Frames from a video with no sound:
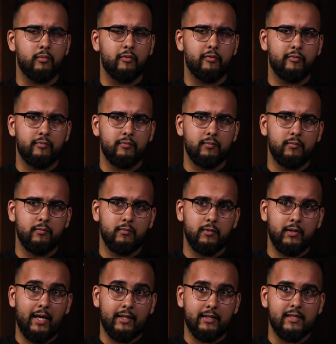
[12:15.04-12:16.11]
with
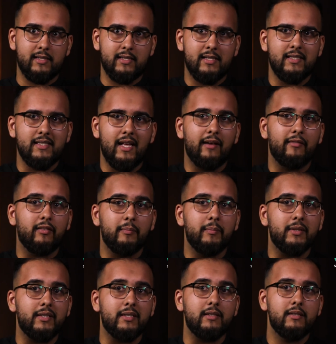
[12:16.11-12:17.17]
like the sins that I've
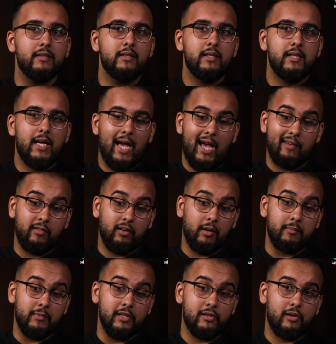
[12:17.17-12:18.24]
committed? How have I
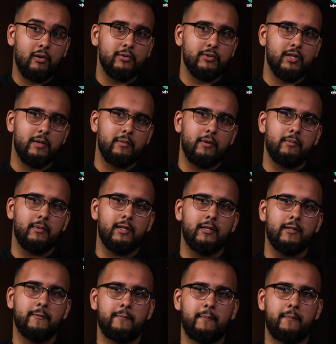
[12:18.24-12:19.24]
come this close to Imam Ali?